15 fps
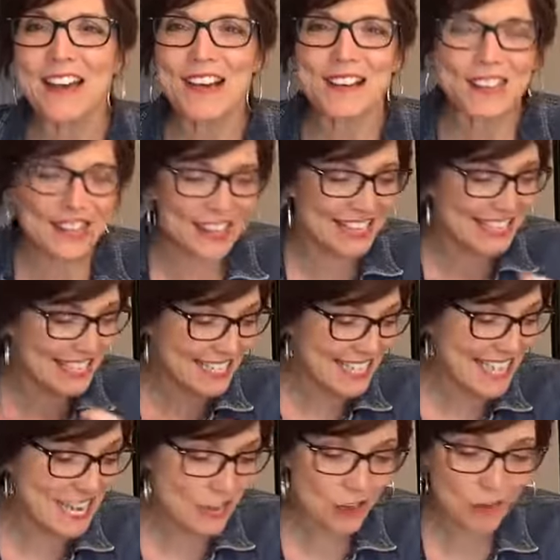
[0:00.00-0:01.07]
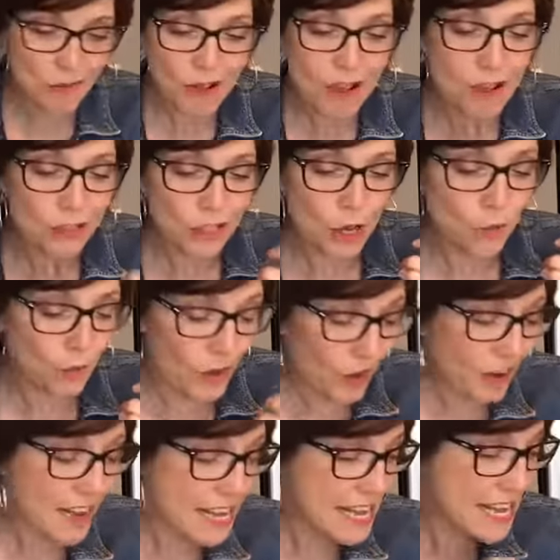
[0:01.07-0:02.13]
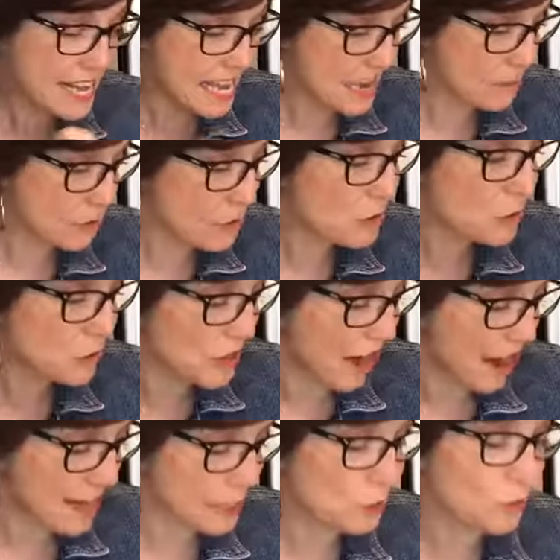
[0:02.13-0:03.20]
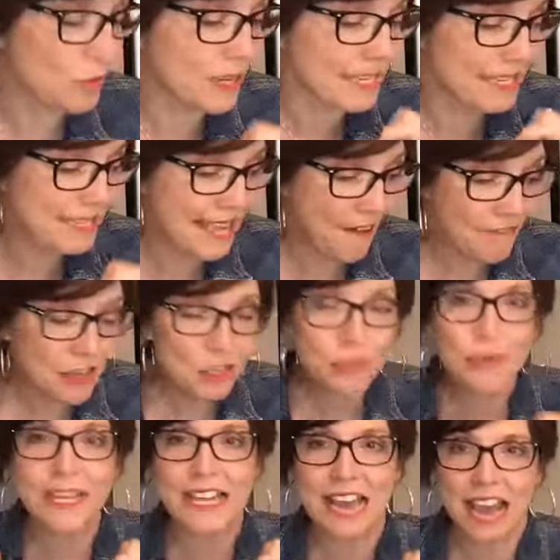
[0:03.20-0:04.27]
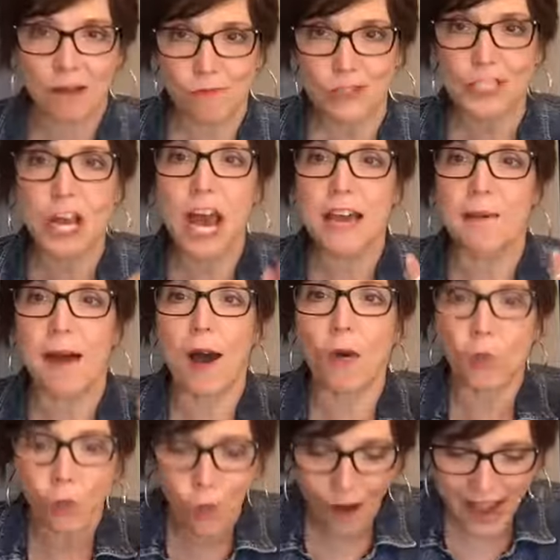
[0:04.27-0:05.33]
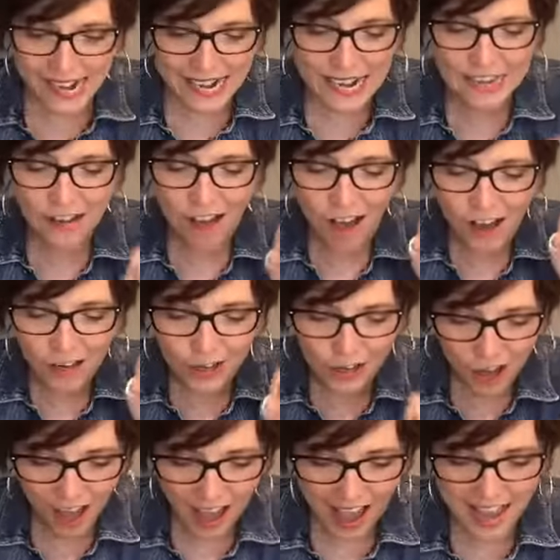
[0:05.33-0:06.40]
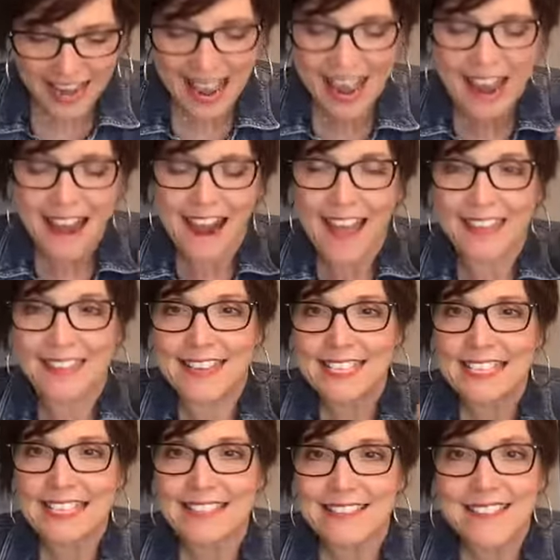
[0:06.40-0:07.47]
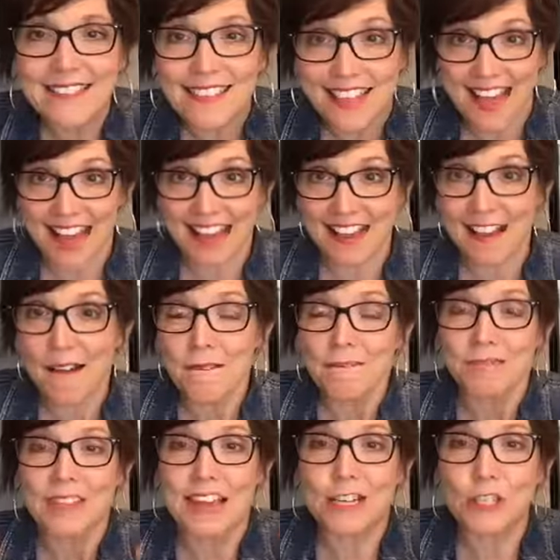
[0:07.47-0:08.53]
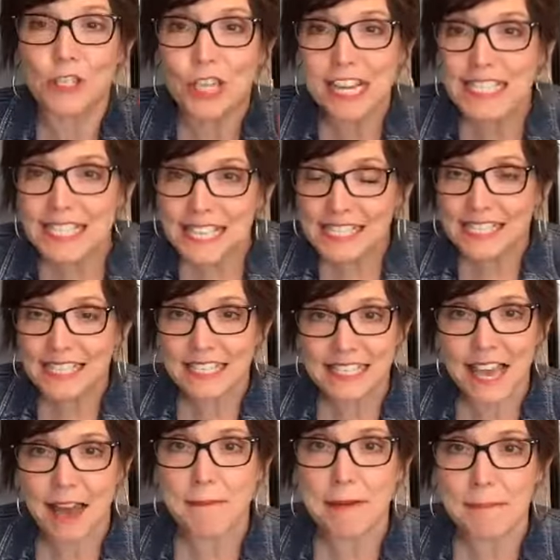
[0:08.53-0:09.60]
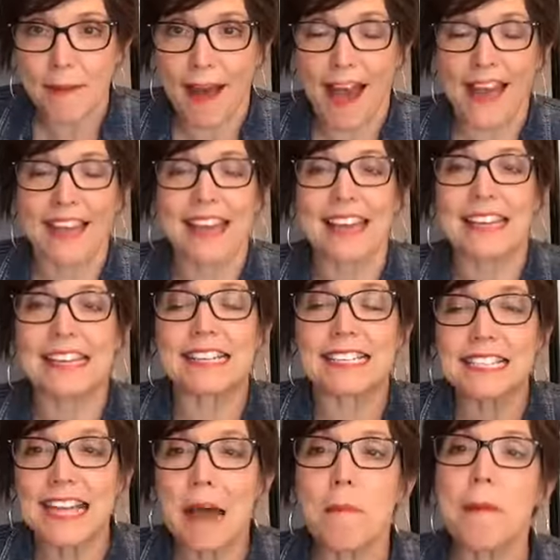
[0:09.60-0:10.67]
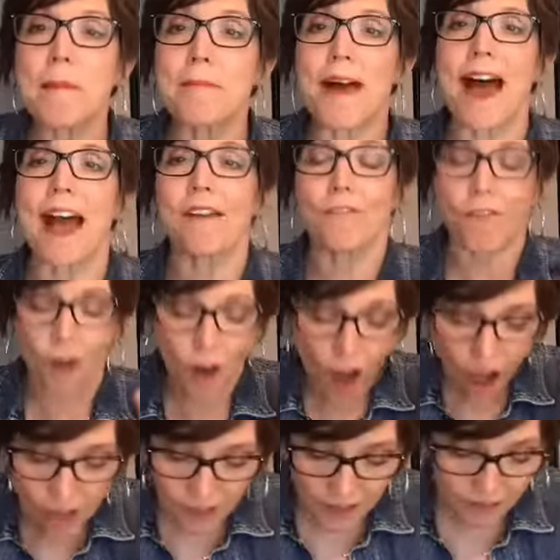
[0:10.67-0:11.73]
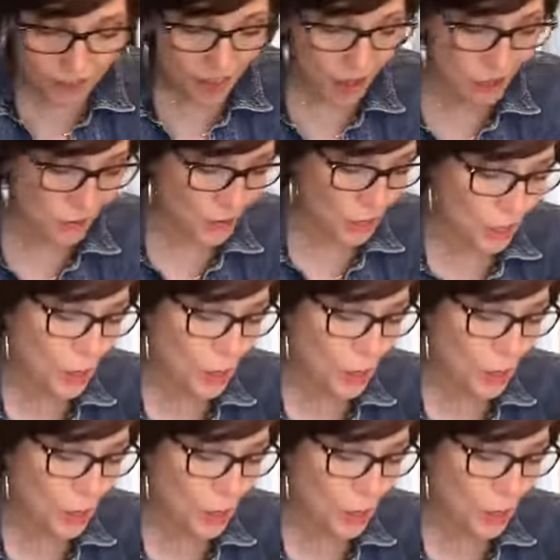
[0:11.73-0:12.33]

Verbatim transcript: Good to see you. So we're in Hebrews nine, twenty-seven, twenty-eight. We're talking about waiting on God. And this is the thing, that Jesus is coming back, and he's coming back for all of those